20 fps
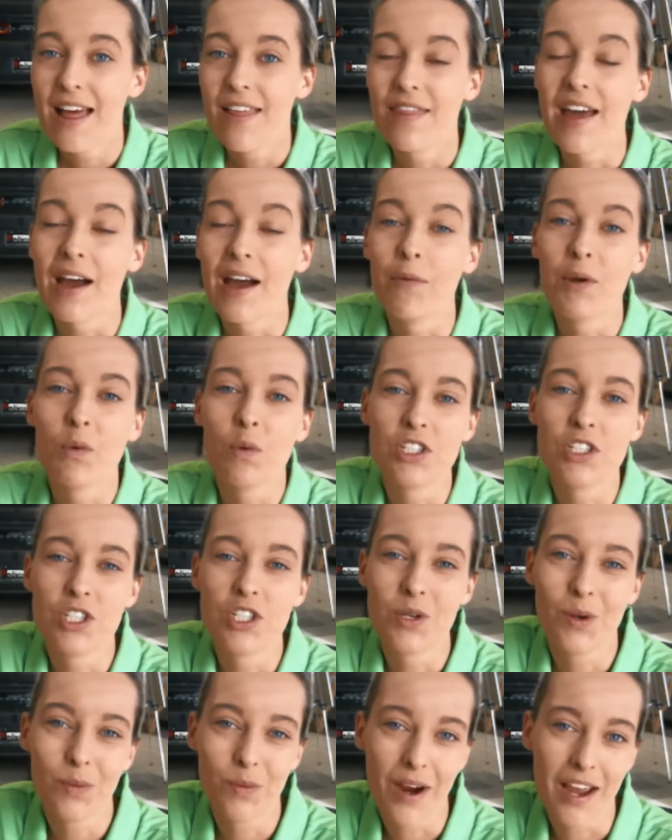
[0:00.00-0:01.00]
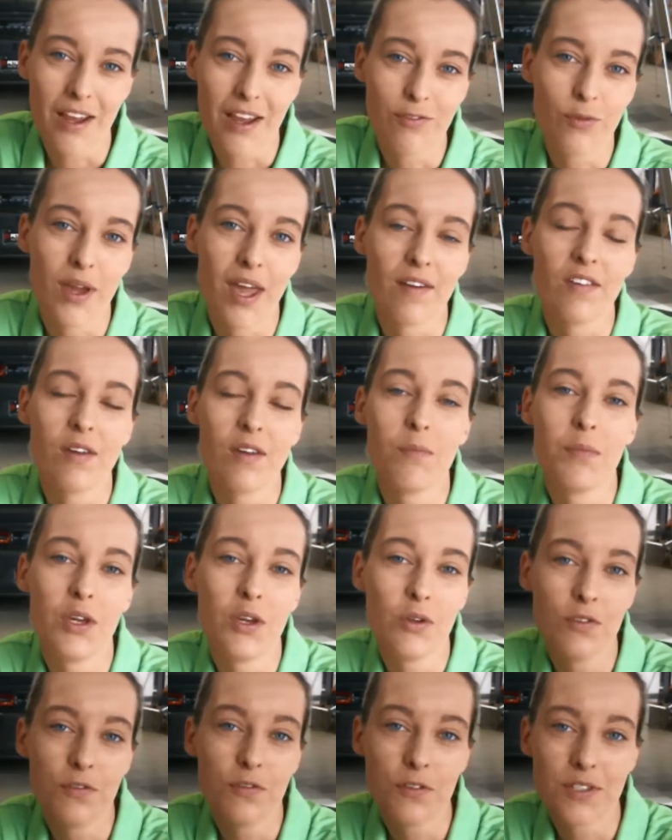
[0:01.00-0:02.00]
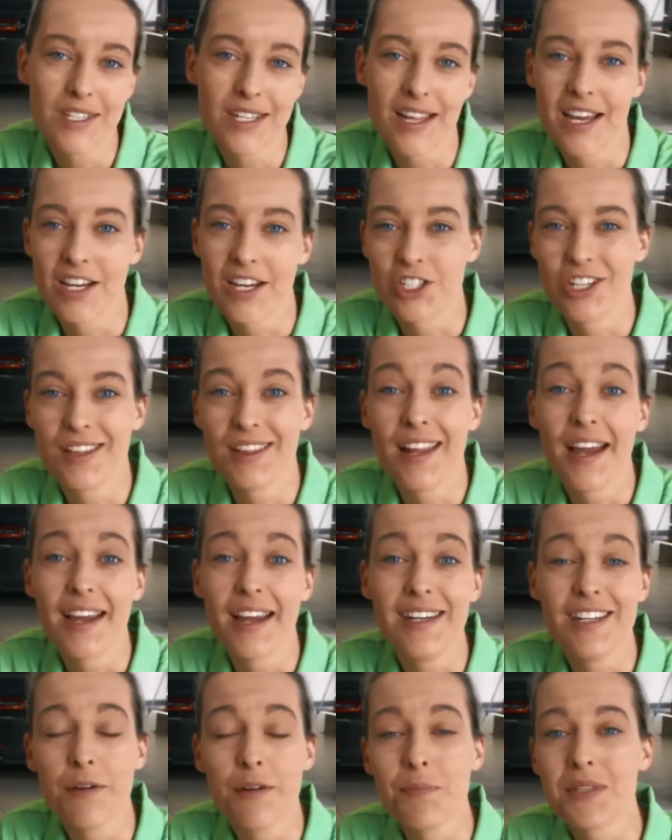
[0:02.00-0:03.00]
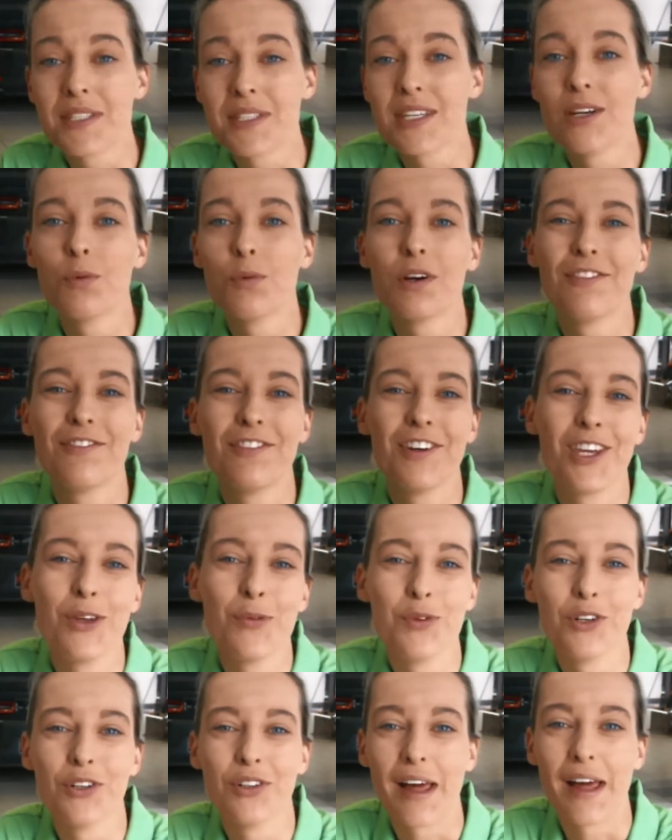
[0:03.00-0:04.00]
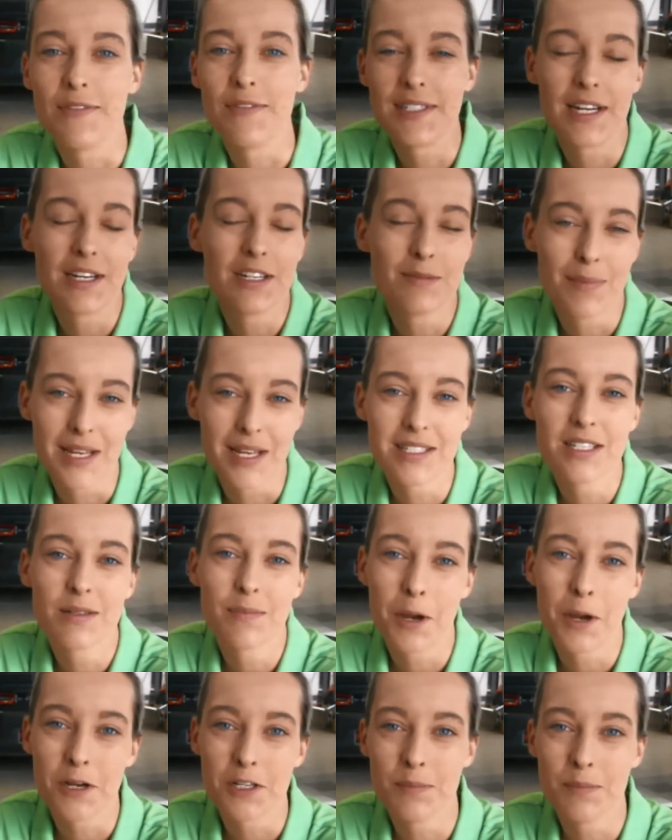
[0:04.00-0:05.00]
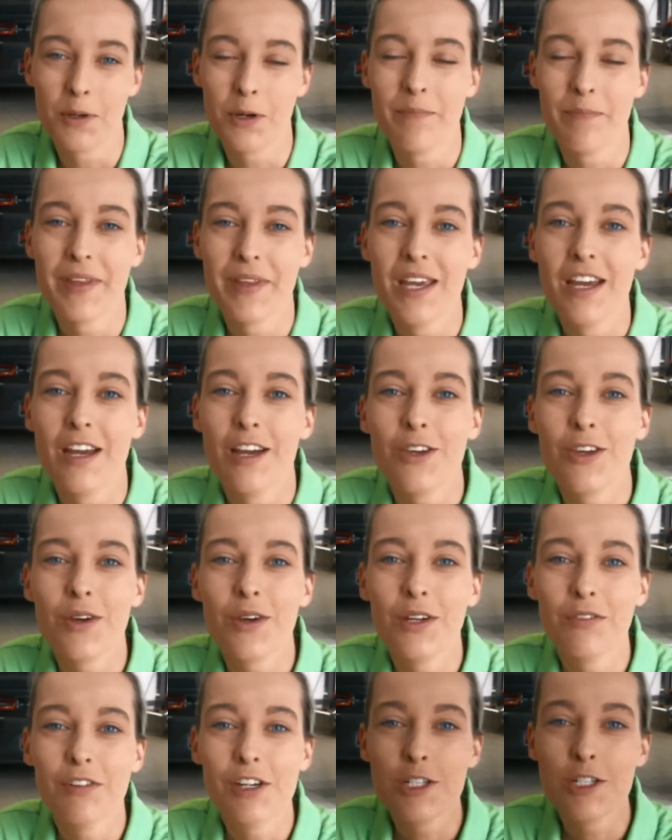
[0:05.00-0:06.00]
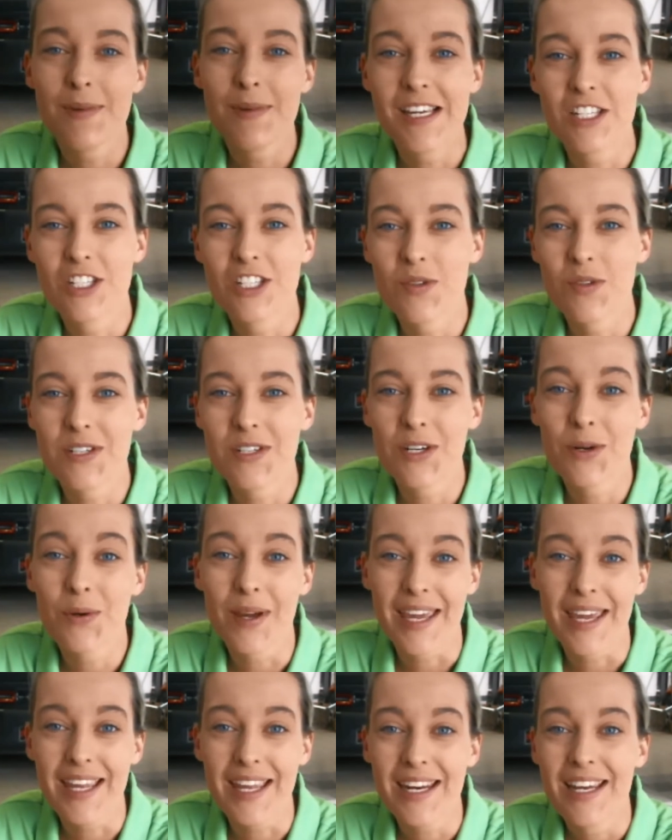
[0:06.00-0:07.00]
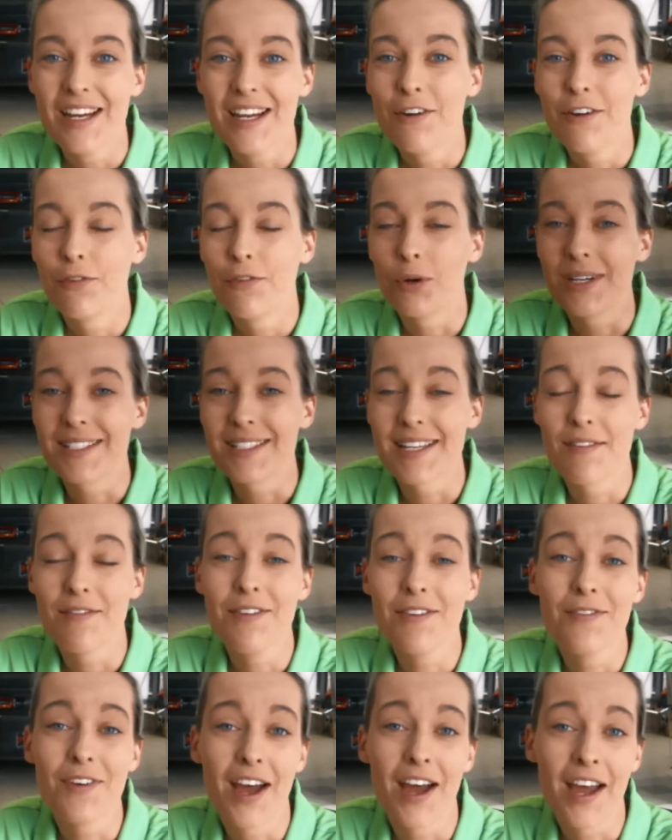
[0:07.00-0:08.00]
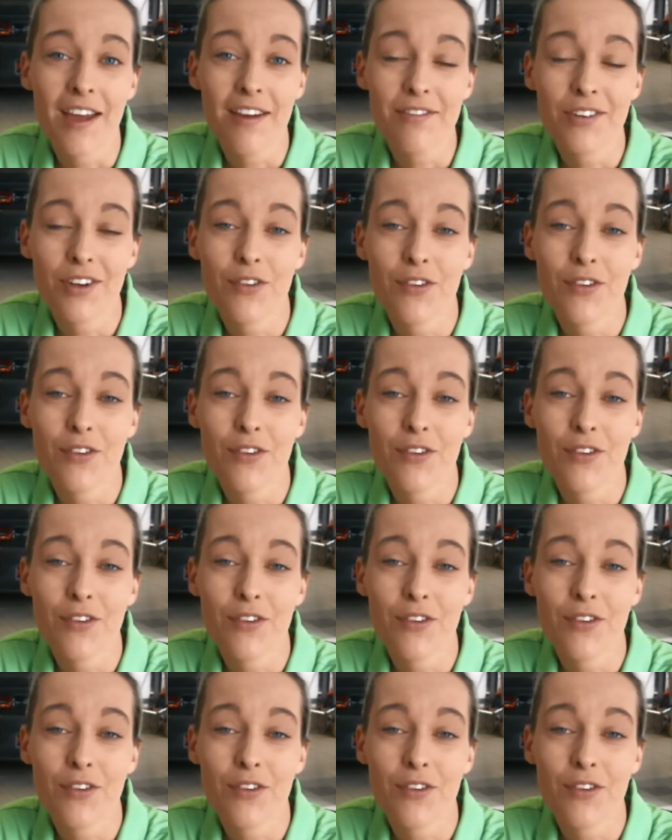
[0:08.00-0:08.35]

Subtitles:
That way, once you arrive, we have a beautiful selection lined up that's going to work for you and your lifestyle as best as possible. You can reach me at 208-475-4085.